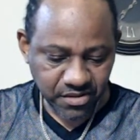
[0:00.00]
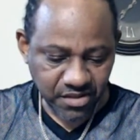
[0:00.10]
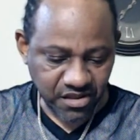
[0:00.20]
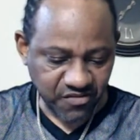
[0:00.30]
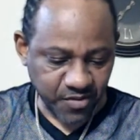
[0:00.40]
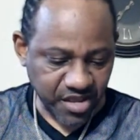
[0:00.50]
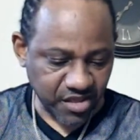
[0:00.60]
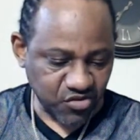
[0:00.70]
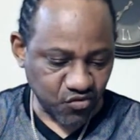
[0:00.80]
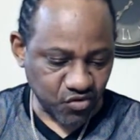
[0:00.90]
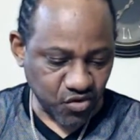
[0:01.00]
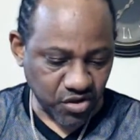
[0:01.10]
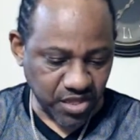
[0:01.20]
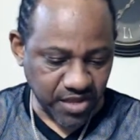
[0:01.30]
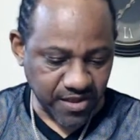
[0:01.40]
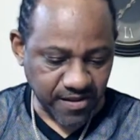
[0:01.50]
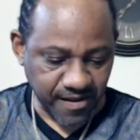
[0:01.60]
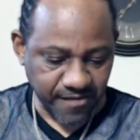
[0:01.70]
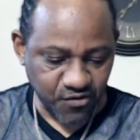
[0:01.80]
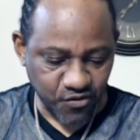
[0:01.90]
Expire June. Okay.
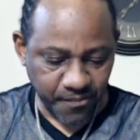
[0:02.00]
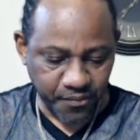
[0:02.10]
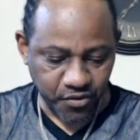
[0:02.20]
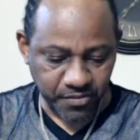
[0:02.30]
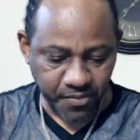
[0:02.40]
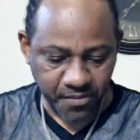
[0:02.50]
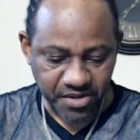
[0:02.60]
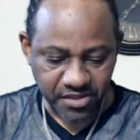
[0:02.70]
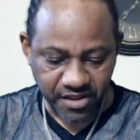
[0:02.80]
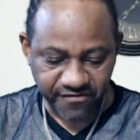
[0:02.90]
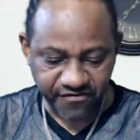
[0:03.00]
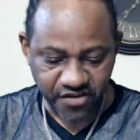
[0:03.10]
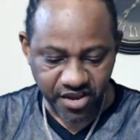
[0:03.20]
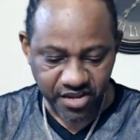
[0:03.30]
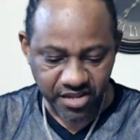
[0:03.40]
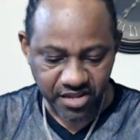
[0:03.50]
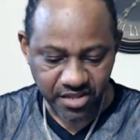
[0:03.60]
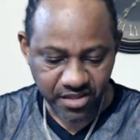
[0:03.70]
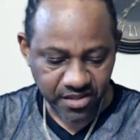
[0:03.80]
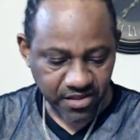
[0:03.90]
A new report published on Friday.
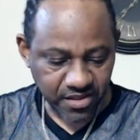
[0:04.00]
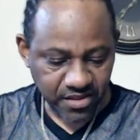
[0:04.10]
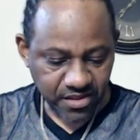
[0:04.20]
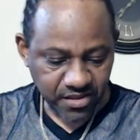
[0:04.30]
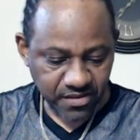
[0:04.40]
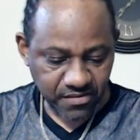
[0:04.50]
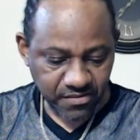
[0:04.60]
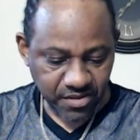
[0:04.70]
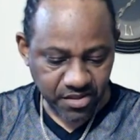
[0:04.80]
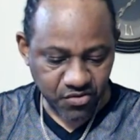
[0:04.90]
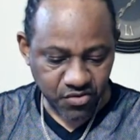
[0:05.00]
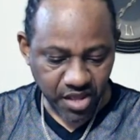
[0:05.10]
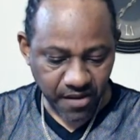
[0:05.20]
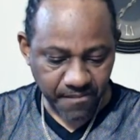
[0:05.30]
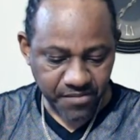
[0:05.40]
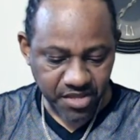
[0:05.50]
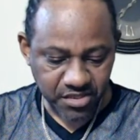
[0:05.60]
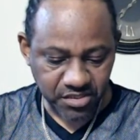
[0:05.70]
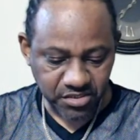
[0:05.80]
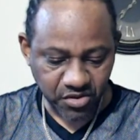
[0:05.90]
A New
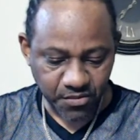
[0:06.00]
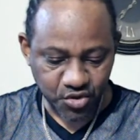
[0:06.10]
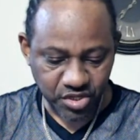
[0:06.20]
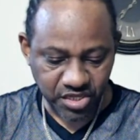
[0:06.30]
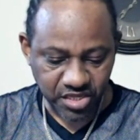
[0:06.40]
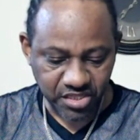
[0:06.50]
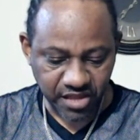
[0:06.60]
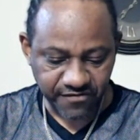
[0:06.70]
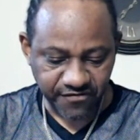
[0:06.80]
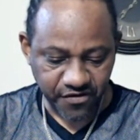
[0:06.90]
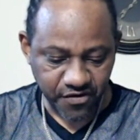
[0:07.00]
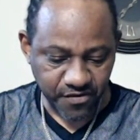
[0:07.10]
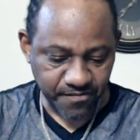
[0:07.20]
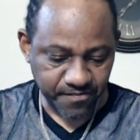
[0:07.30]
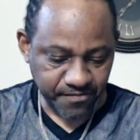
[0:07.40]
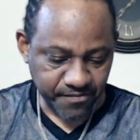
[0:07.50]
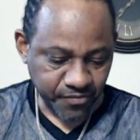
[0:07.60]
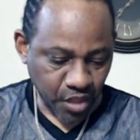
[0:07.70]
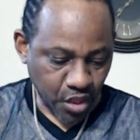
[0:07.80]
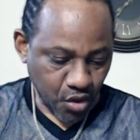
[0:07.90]
York-based communication firm.
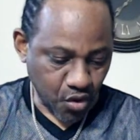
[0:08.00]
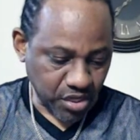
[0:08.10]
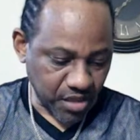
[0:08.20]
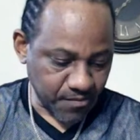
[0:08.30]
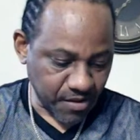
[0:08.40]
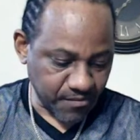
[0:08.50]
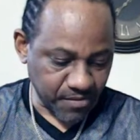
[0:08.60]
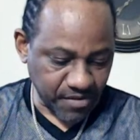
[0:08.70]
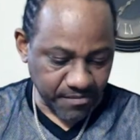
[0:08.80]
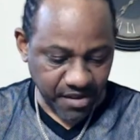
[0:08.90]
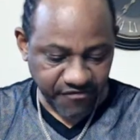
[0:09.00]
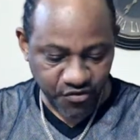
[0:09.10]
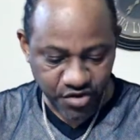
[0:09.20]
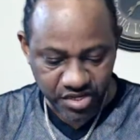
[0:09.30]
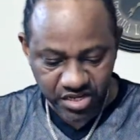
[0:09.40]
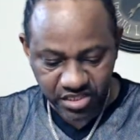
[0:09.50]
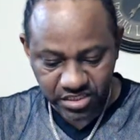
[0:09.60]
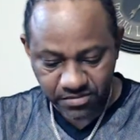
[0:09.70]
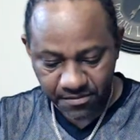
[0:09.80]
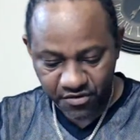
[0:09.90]
Okay. Me have to read
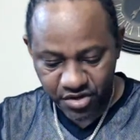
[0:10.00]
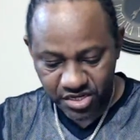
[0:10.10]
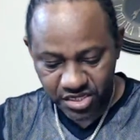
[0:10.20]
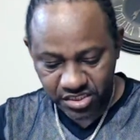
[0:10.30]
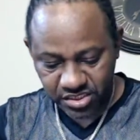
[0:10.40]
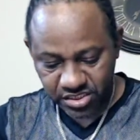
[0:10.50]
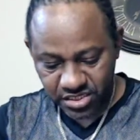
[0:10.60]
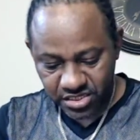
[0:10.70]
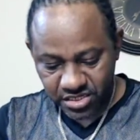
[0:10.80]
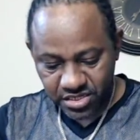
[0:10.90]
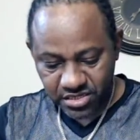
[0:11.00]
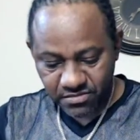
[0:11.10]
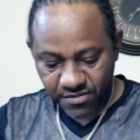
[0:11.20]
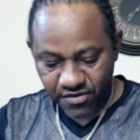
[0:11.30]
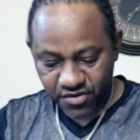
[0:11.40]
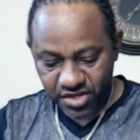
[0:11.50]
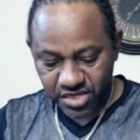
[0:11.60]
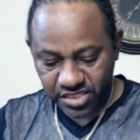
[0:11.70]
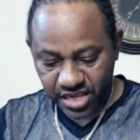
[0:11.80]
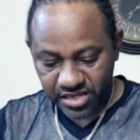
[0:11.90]
this. Let me read
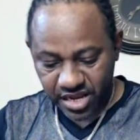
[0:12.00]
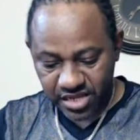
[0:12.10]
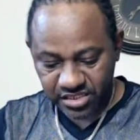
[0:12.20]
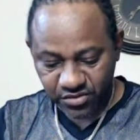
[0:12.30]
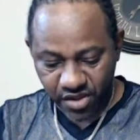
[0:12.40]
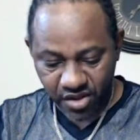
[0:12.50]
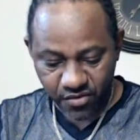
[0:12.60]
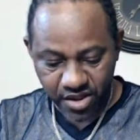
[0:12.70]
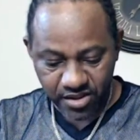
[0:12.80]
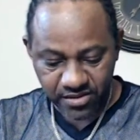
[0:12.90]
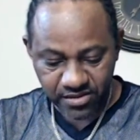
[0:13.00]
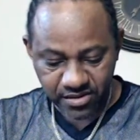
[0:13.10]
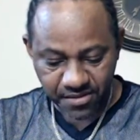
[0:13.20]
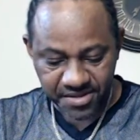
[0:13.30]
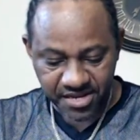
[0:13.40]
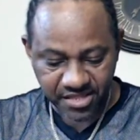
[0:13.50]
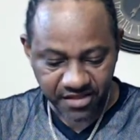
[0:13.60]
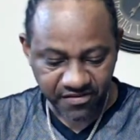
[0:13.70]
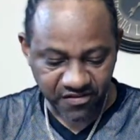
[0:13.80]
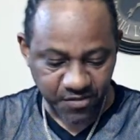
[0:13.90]
this and see what I want. Camilla
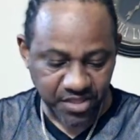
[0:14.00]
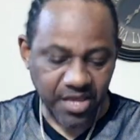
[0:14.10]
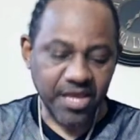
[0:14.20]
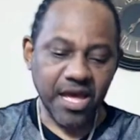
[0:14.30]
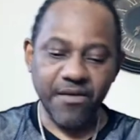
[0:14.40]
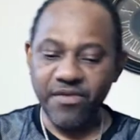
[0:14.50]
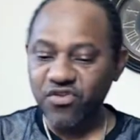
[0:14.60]
Johnson speak. All right.